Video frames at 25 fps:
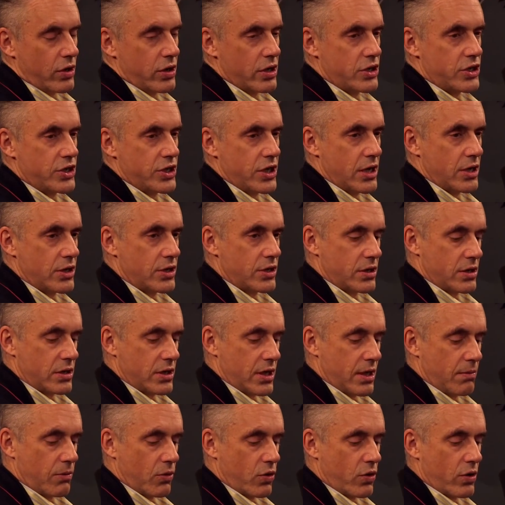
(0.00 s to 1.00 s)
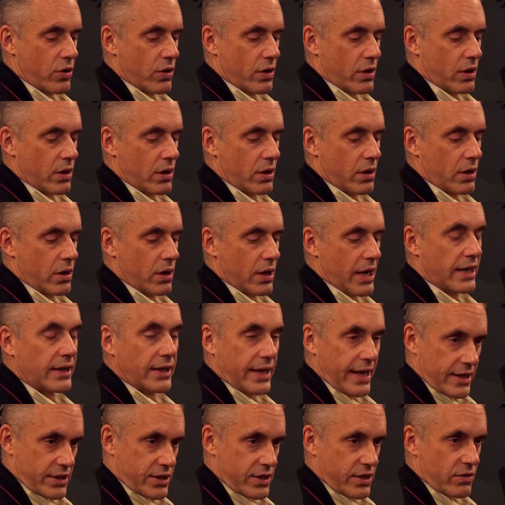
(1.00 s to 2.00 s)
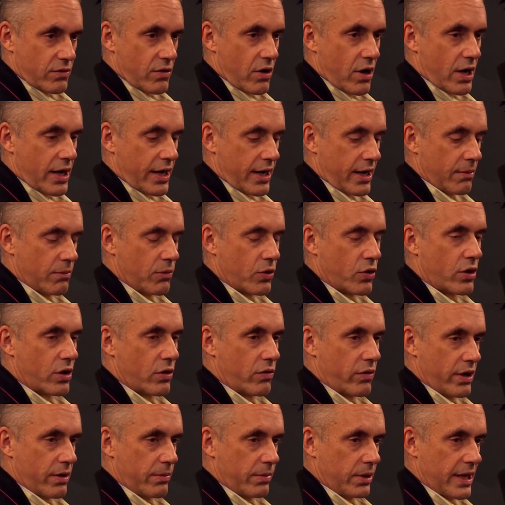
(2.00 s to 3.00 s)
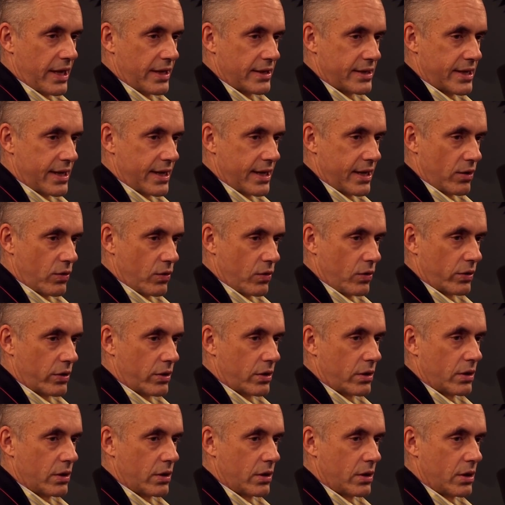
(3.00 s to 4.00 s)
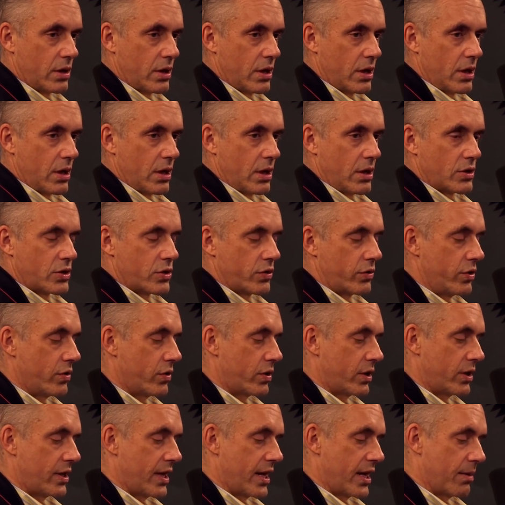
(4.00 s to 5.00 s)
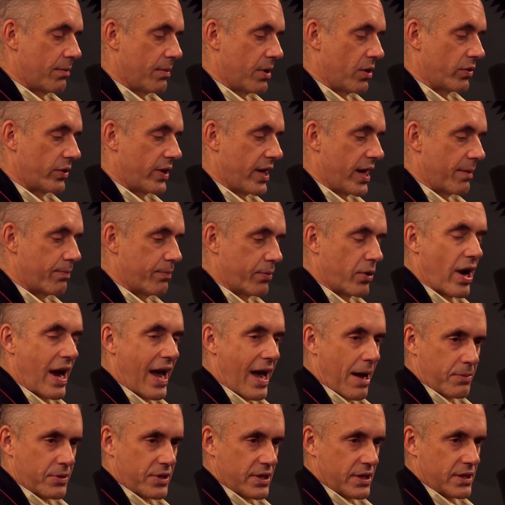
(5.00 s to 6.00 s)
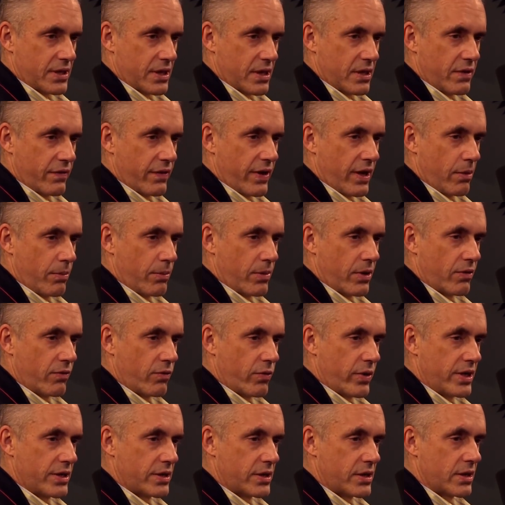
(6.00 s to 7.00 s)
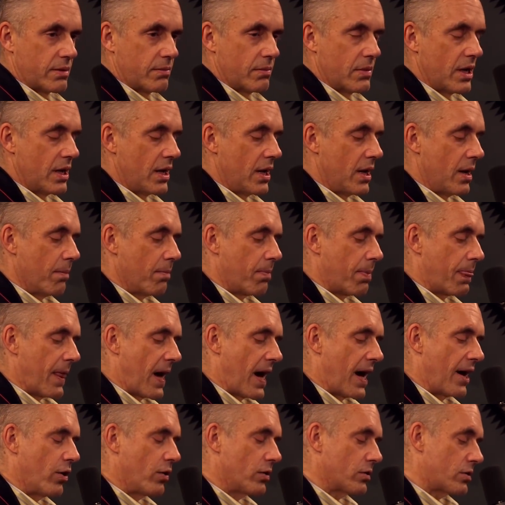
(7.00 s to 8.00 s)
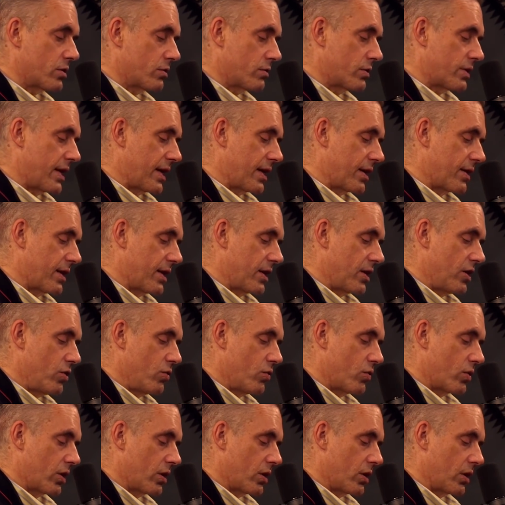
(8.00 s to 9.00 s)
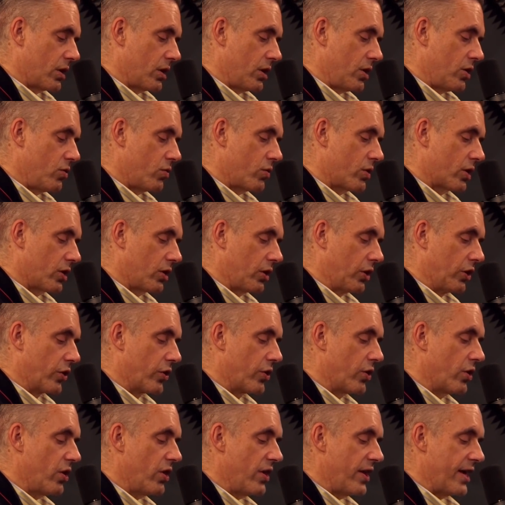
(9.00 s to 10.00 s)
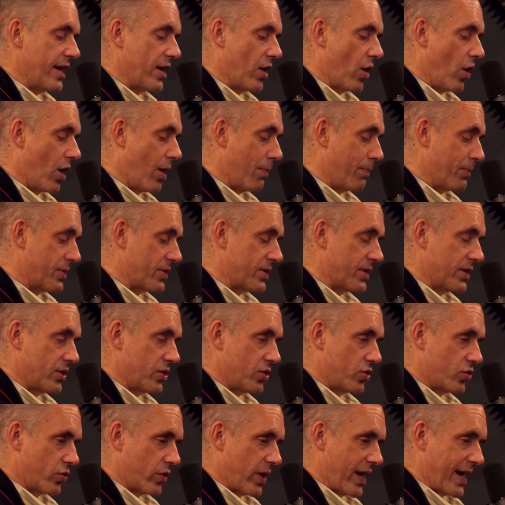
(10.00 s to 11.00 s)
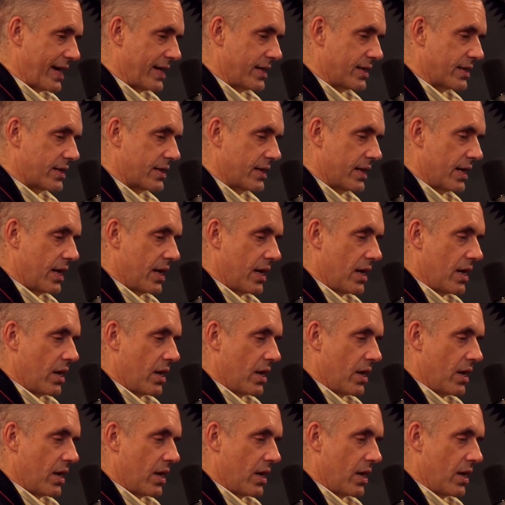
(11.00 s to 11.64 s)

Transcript: conscientious and less neurotic and more agreeable as they get older. So you could think about that perhaps as the development of wisdom. I also think that you can learn the opposite traits